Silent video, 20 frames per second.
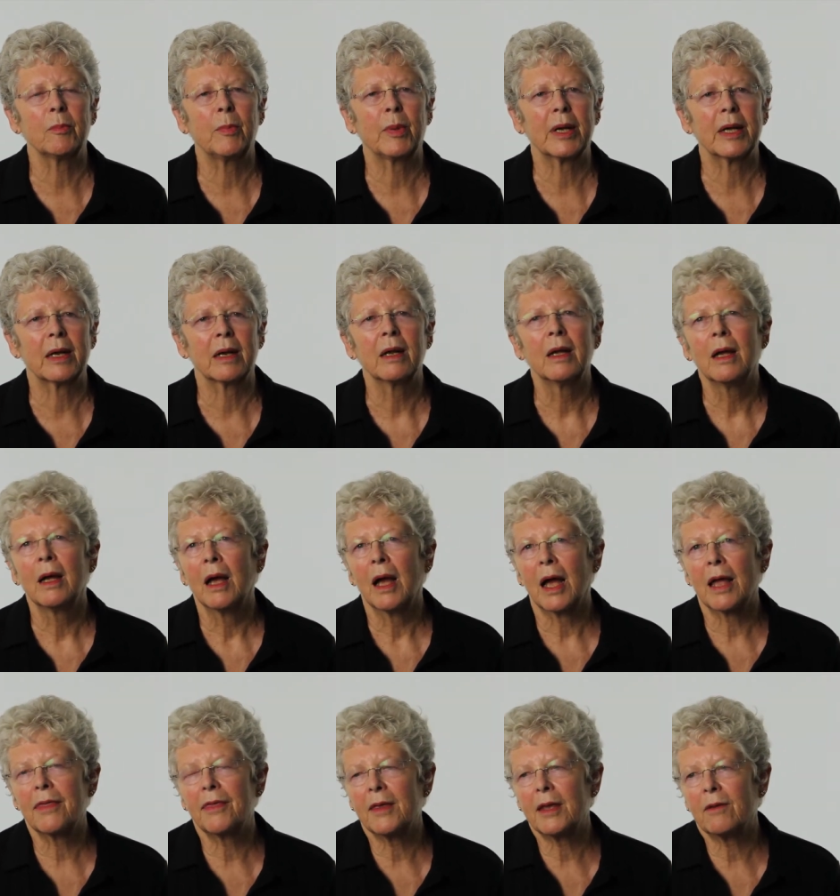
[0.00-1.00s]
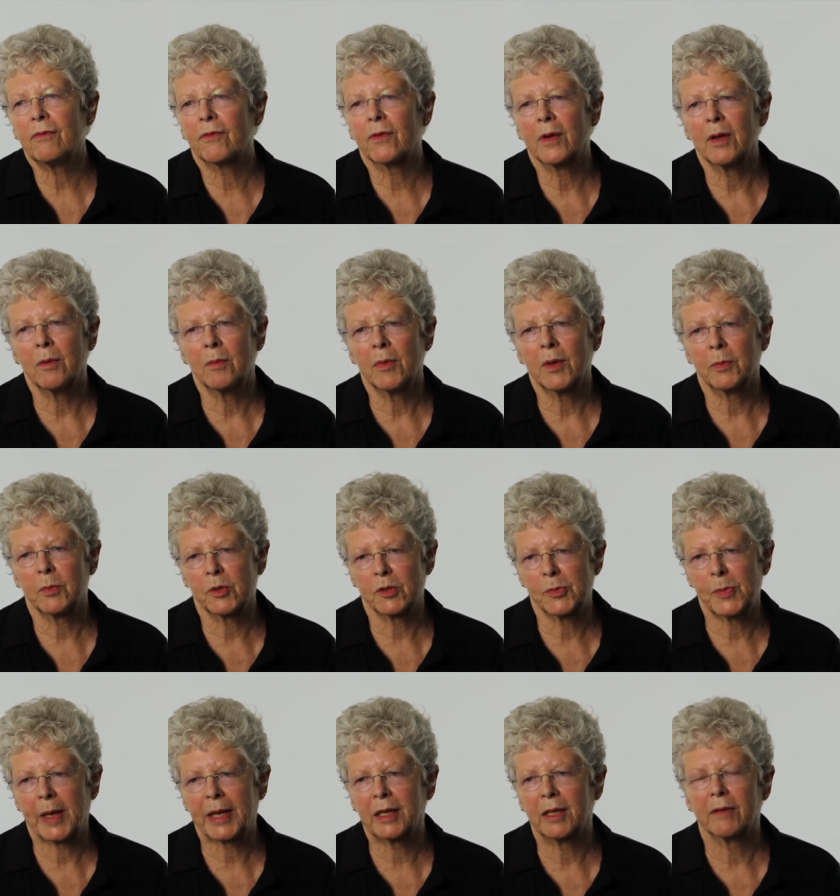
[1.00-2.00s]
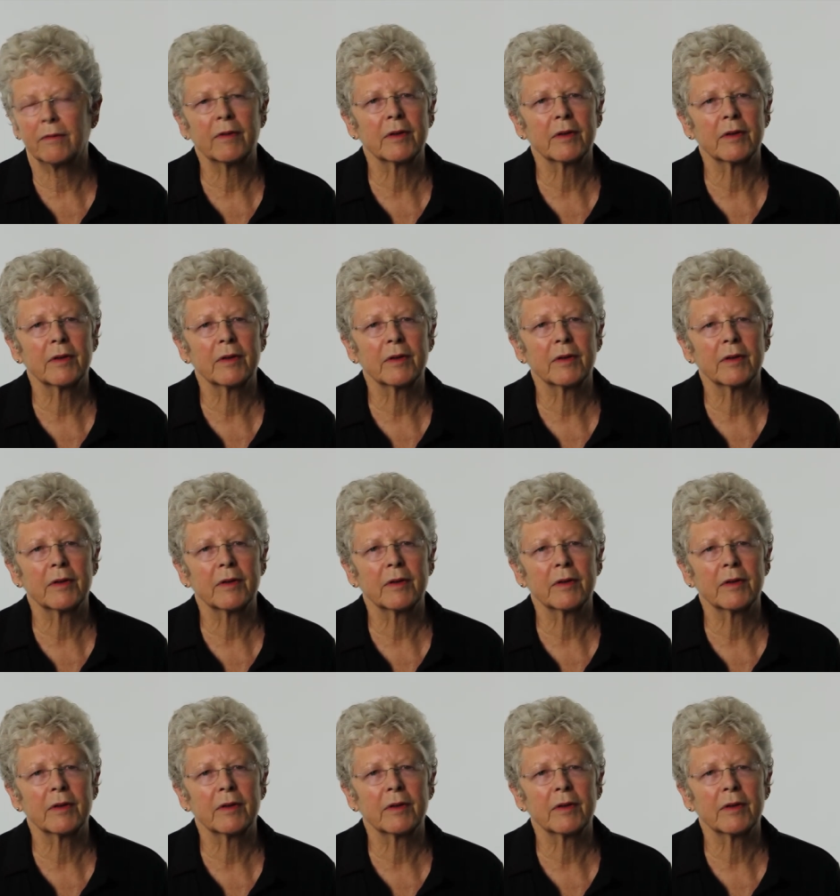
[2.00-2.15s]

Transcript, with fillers: but I think from the perspective